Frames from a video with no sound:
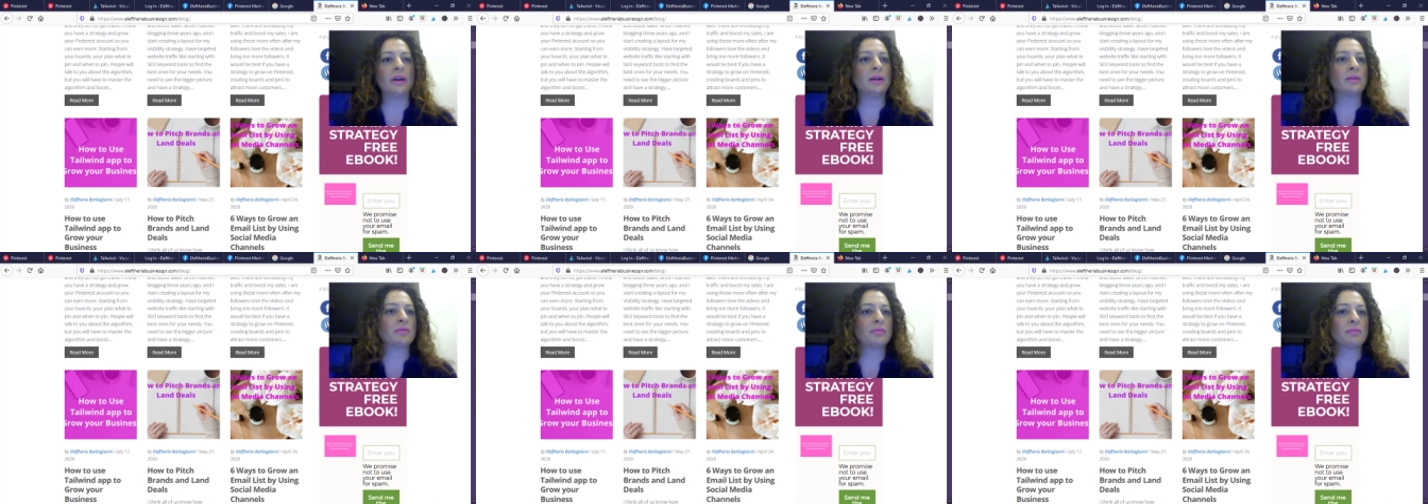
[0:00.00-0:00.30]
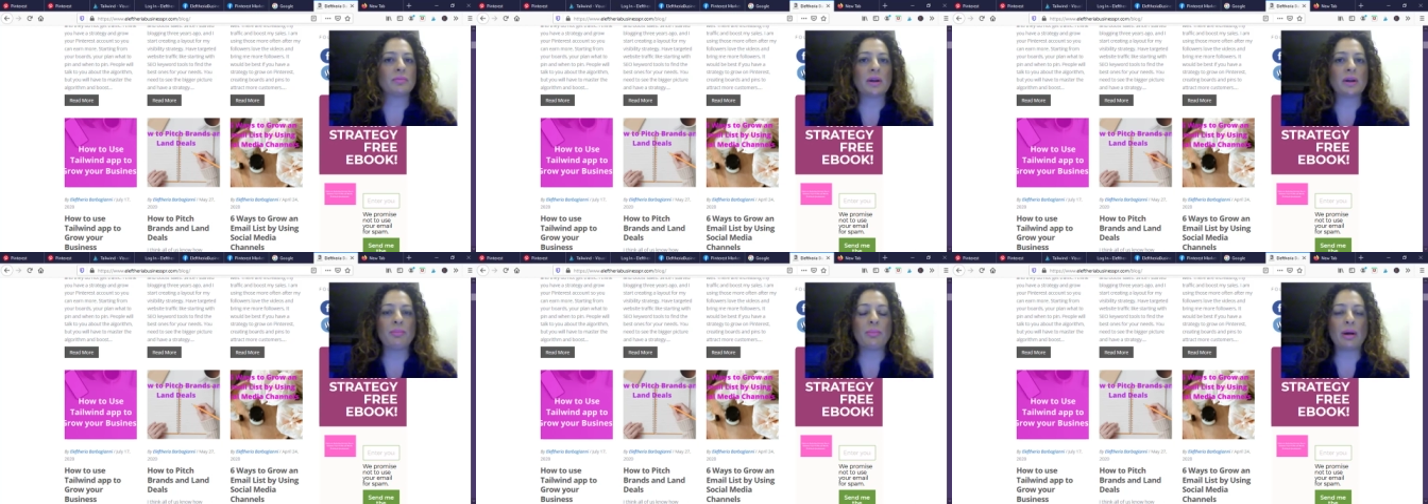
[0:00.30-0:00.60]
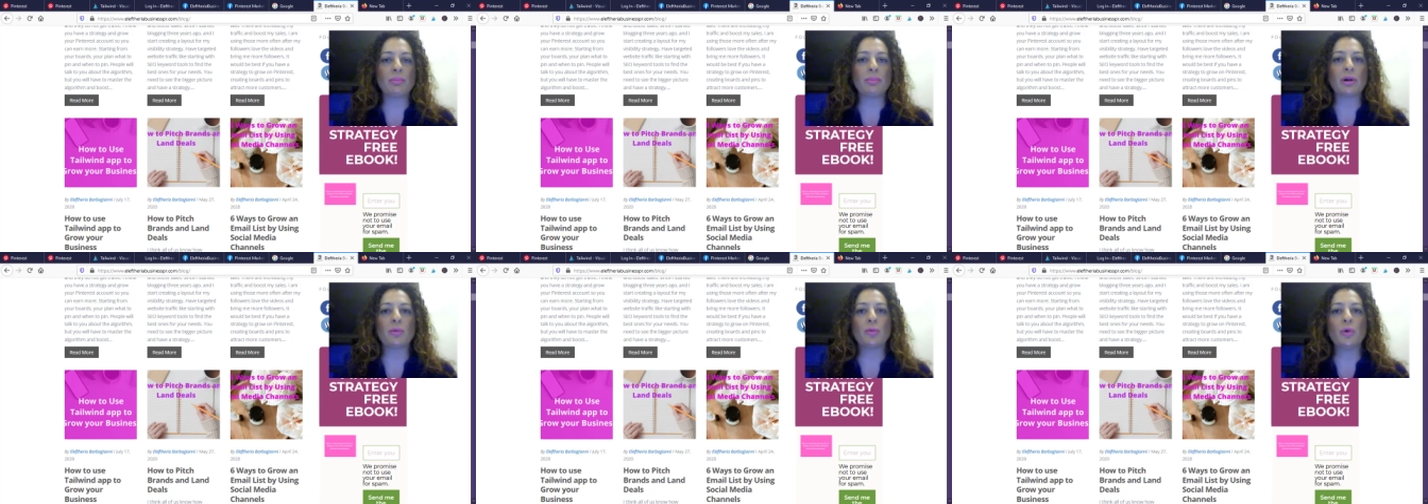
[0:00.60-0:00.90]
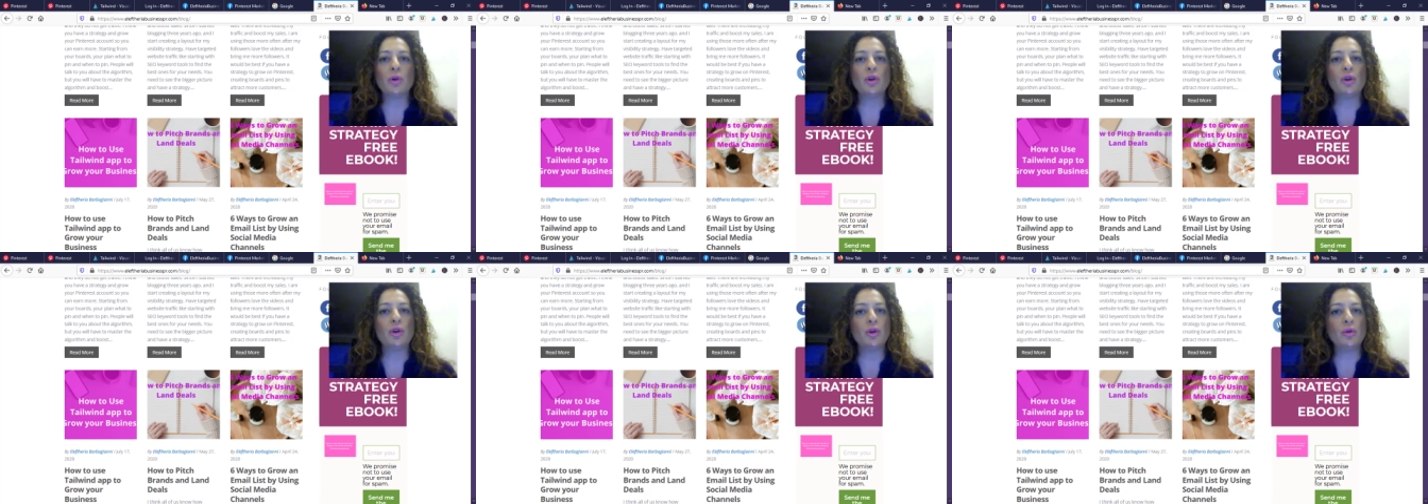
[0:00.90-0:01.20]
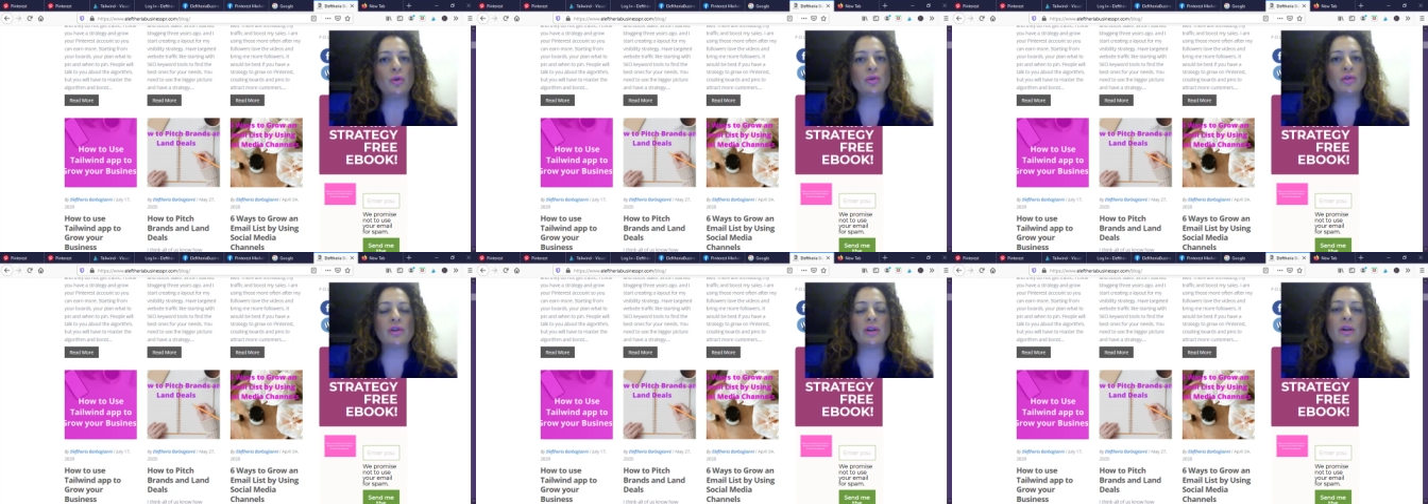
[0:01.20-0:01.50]
Remember, we're
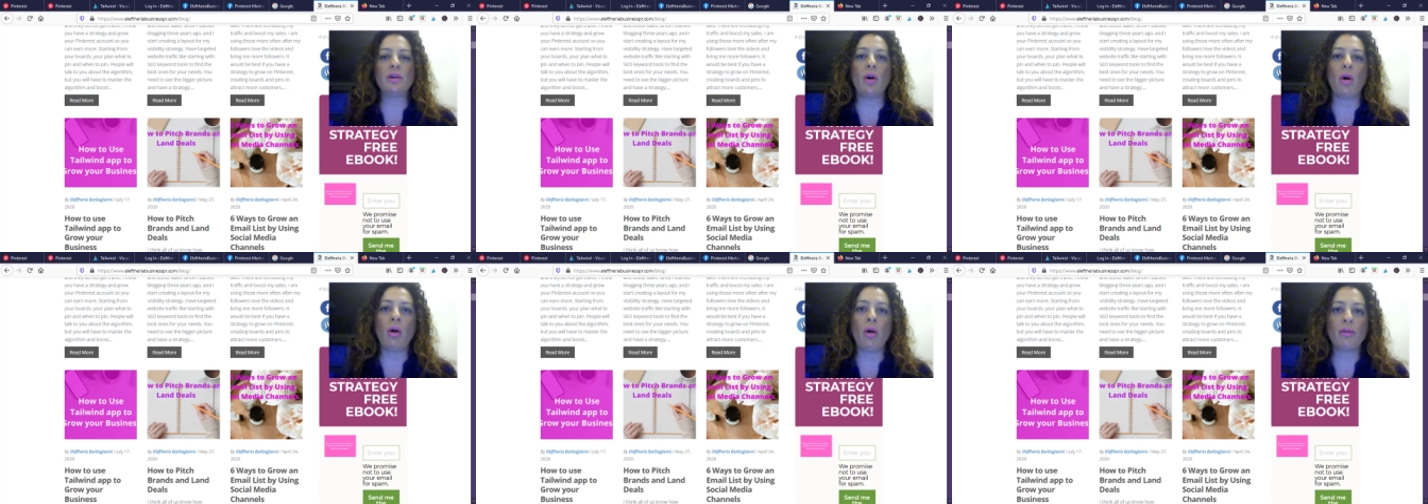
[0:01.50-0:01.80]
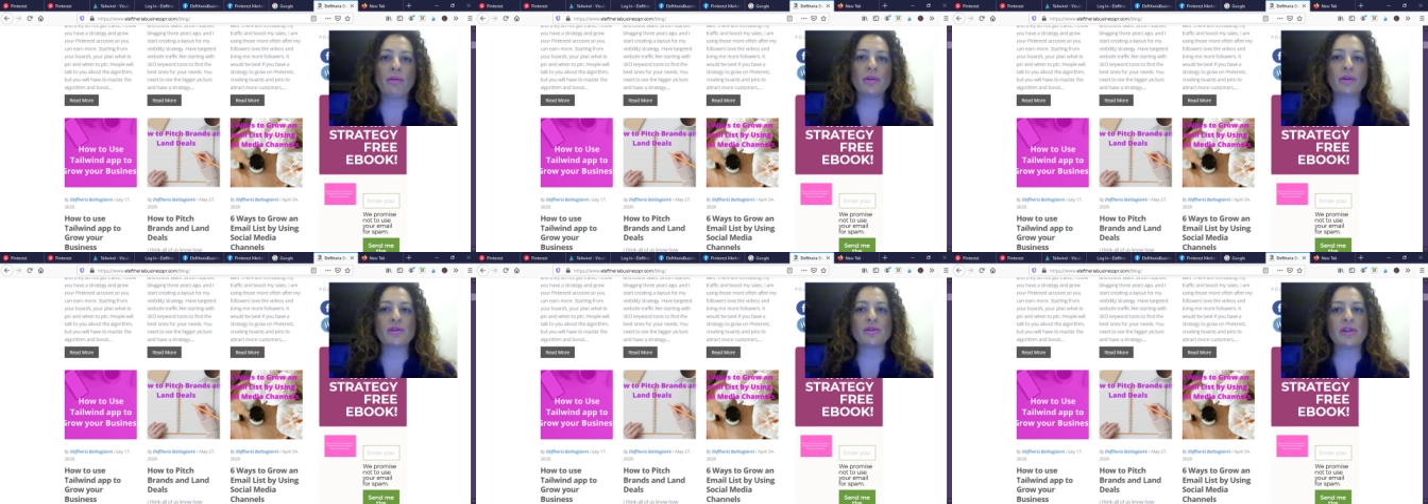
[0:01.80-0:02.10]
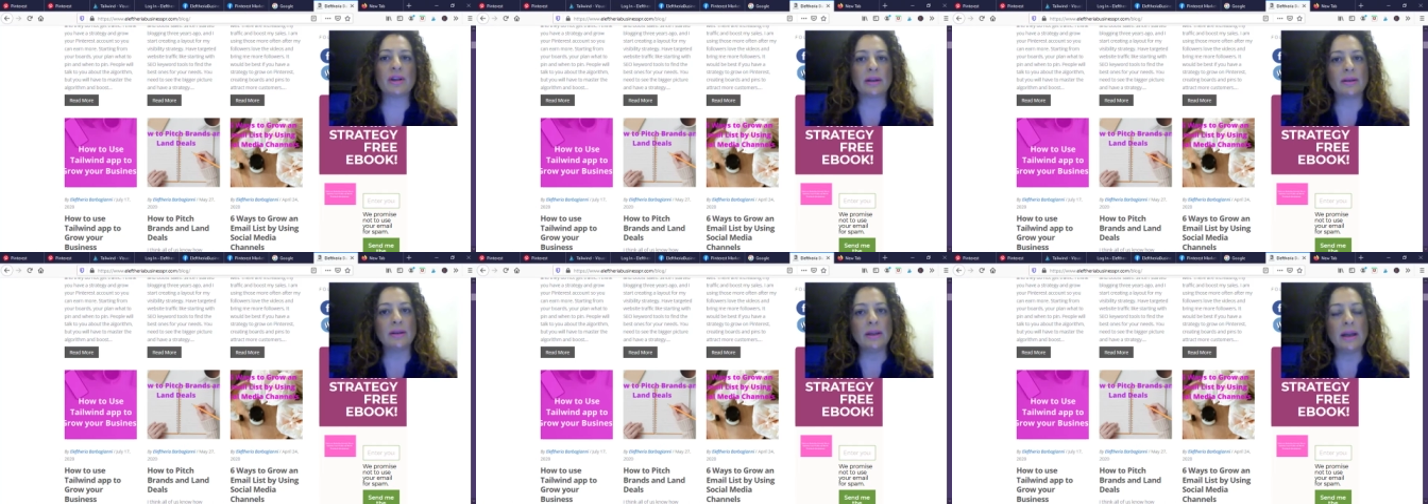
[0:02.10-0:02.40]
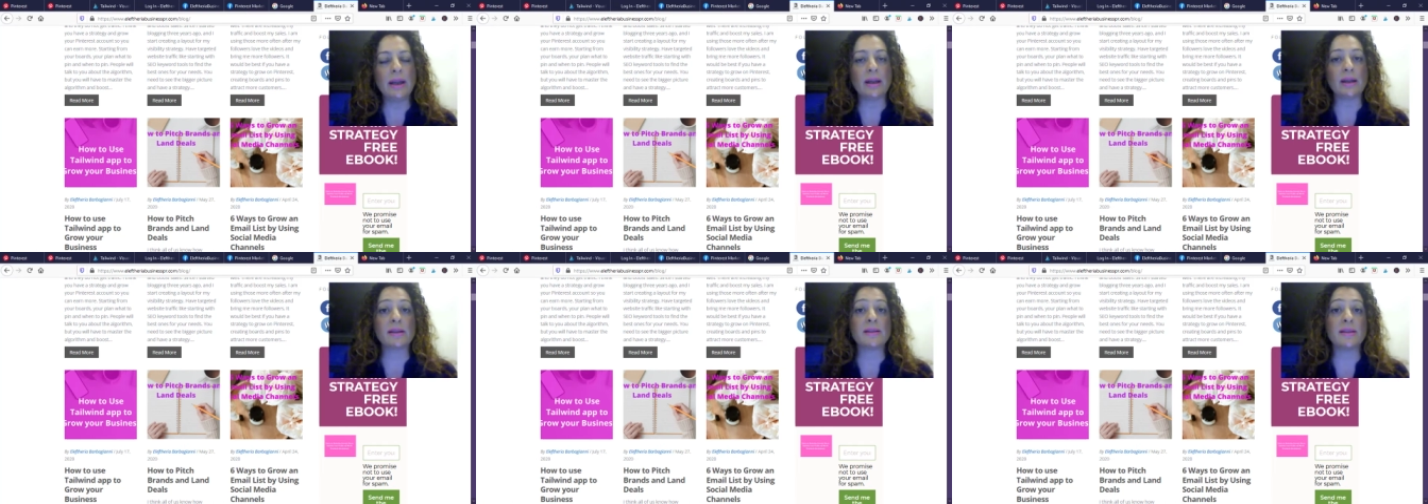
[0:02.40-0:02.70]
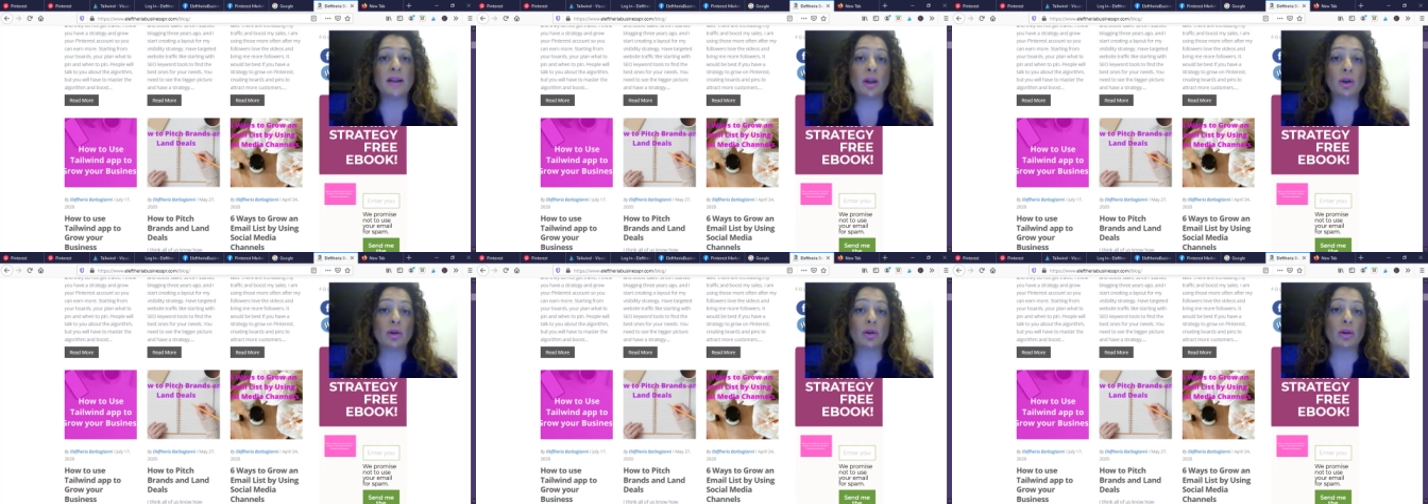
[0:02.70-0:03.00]
using all those techniques,
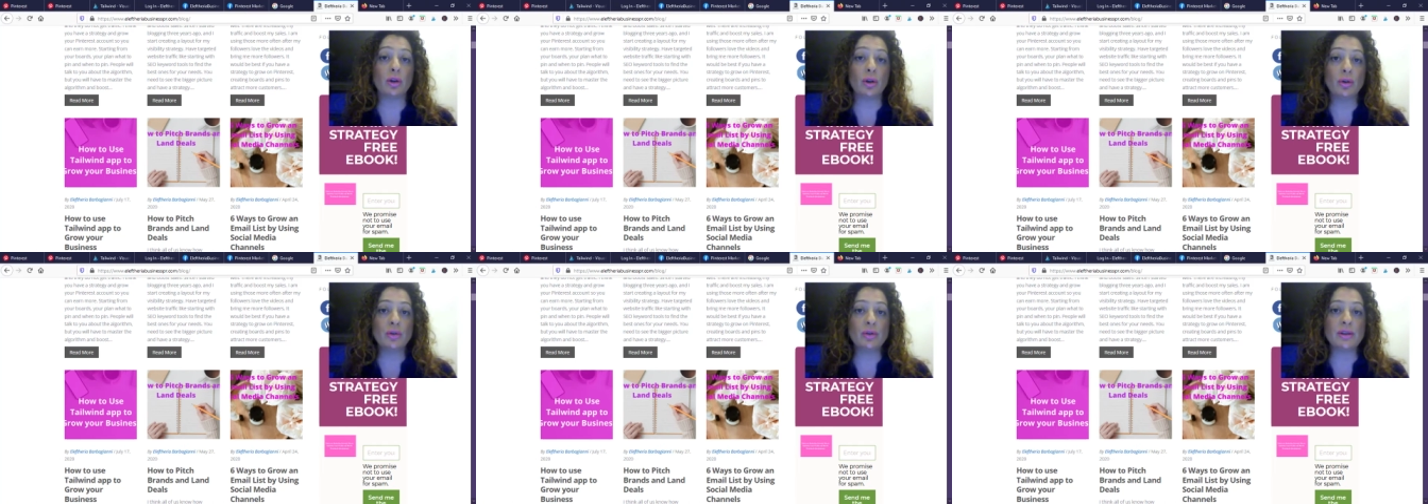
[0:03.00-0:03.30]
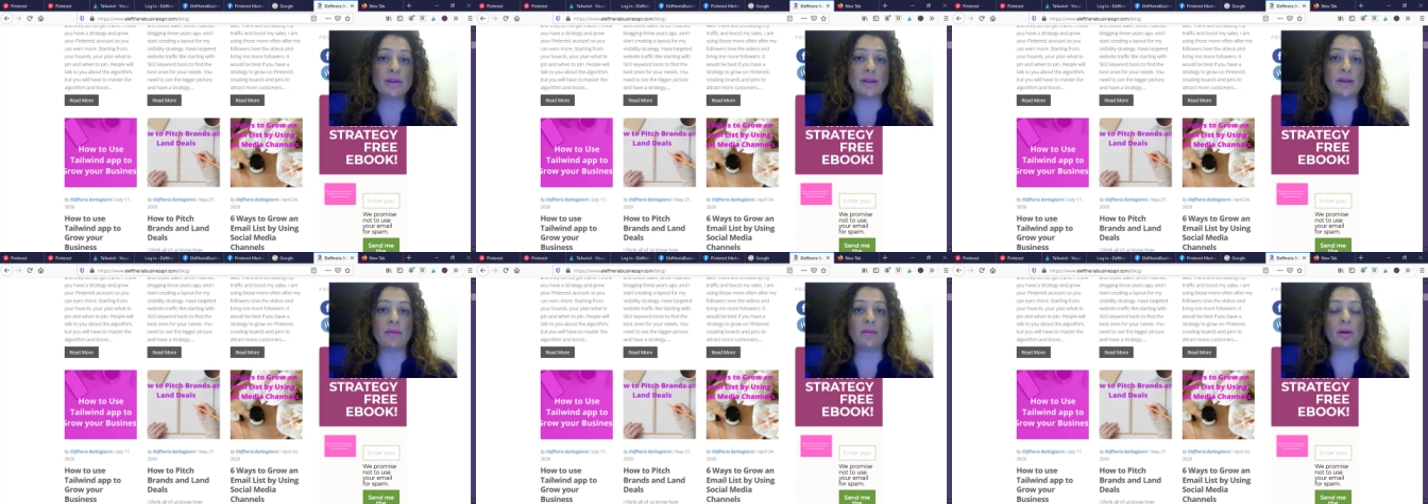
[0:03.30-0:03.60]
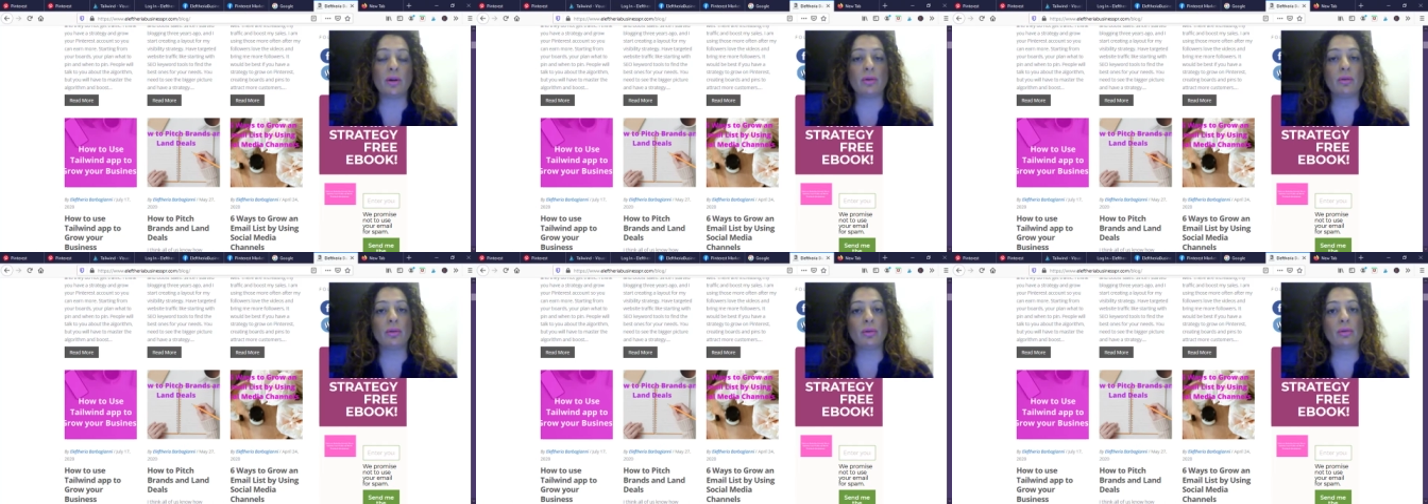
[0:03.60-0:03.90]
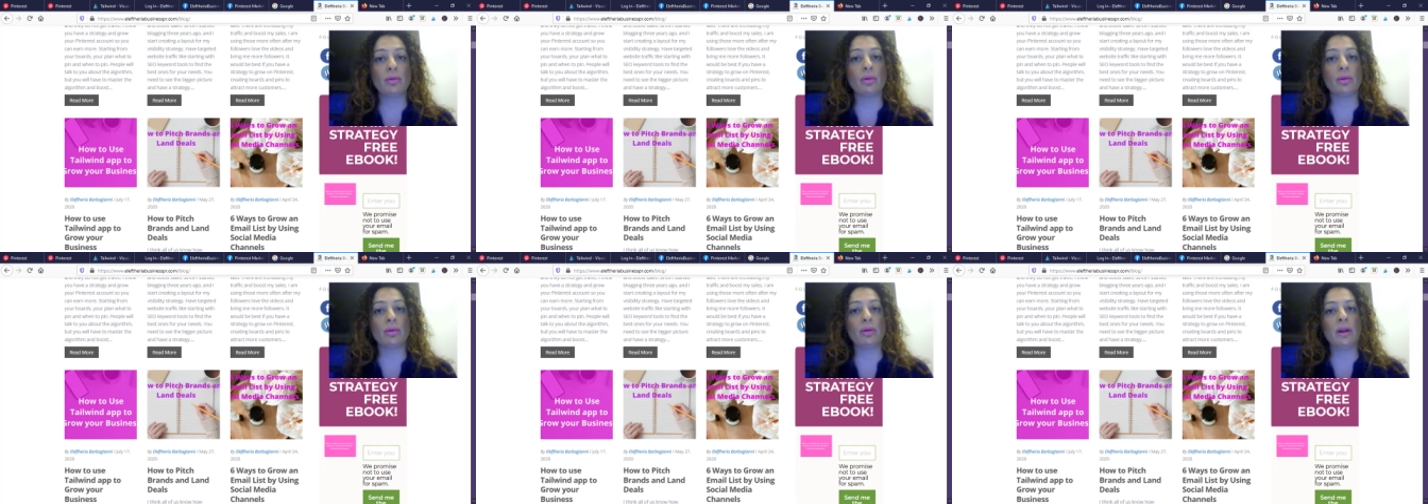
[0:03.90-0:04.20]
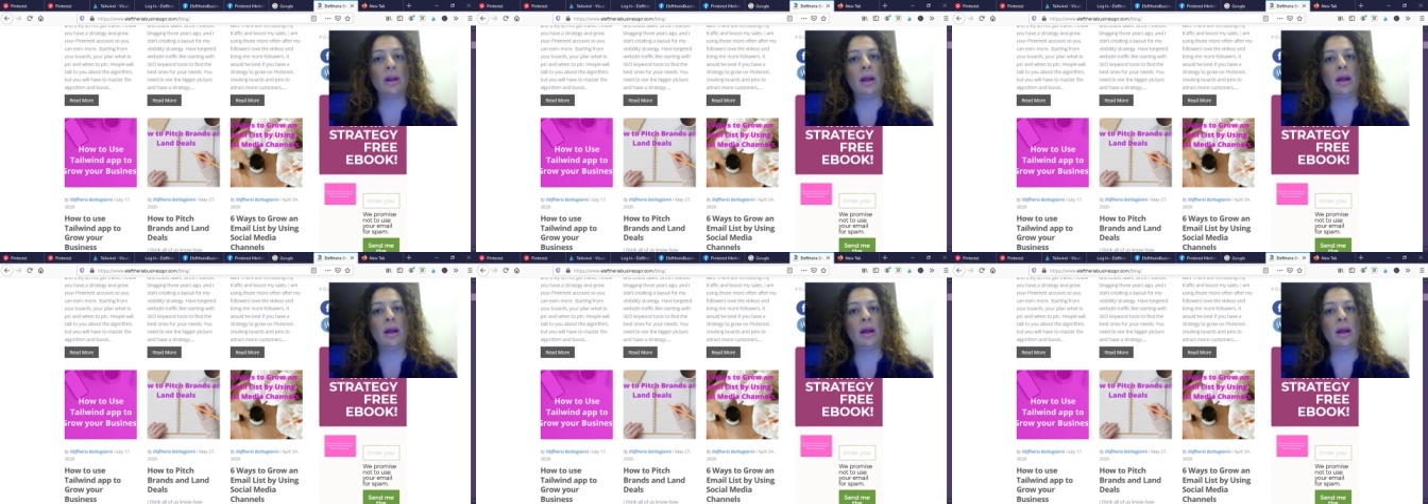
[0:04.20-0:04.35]
including the Google